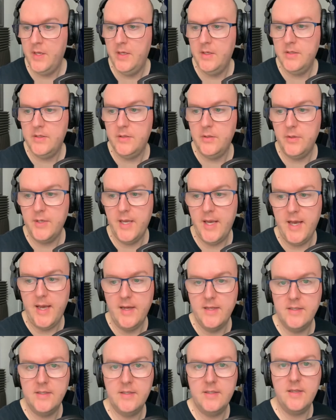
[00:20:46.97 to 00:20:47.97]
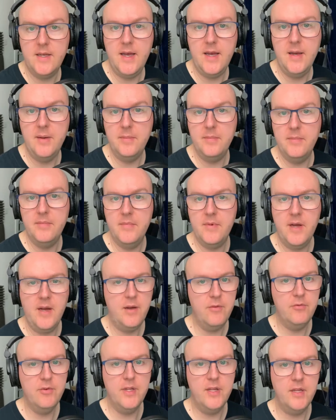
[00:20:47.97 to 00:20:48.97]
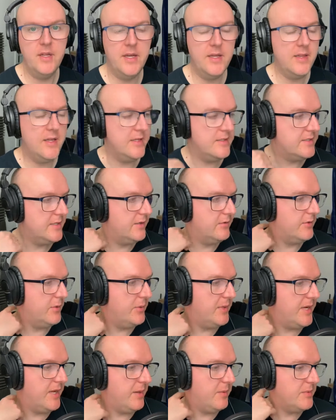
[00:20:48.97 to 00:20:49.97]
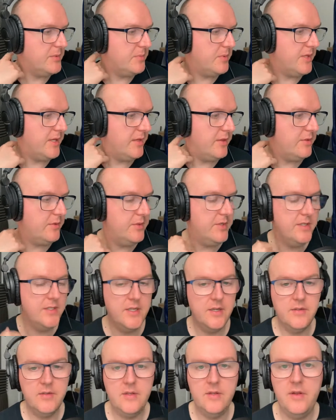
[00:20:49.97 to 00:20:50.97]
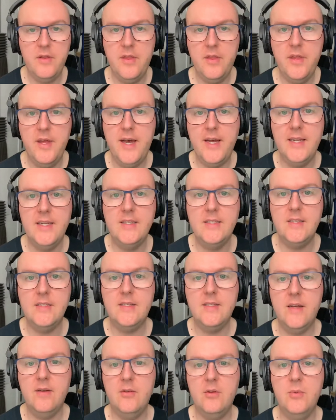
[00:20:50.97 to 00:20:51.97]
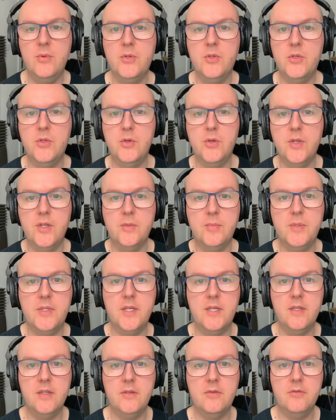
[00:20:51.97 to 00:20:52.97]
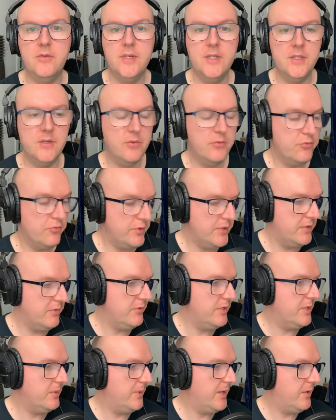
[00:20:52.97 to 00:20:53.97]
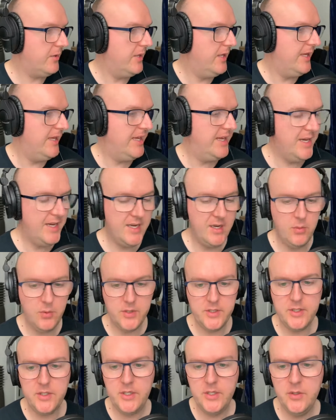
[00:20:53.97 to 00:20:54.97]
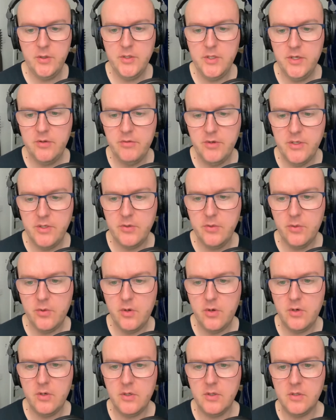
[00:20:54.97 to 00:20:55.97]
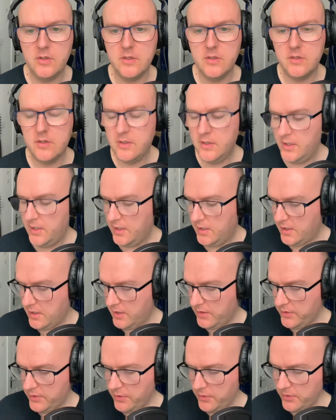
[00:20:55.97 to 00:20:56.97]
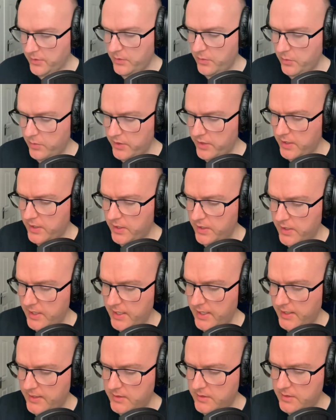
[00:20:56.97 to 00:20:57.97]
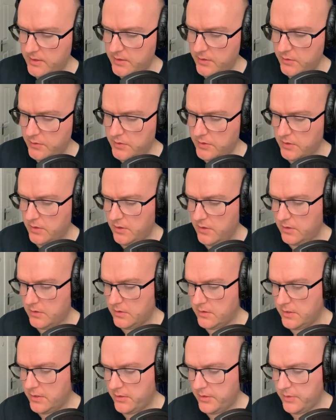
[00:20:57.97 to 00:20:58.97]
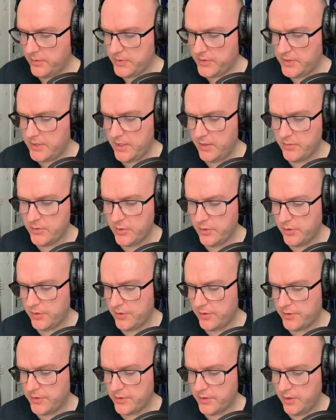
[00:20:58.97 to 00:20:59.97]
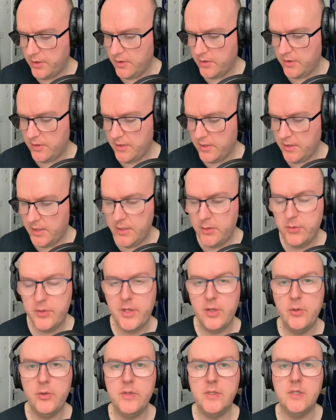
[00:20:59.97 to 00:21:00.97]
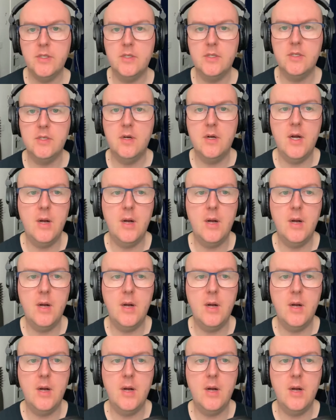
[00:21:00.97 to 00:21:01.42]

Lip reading: So yes, I really like that sound. And when I was playing through these sounds, I thought that is the sound that would suit this particular trailer really, really well. And I wanted to use the original chords. The ICU song, that was James Horner's song that Leona Lewis had sung.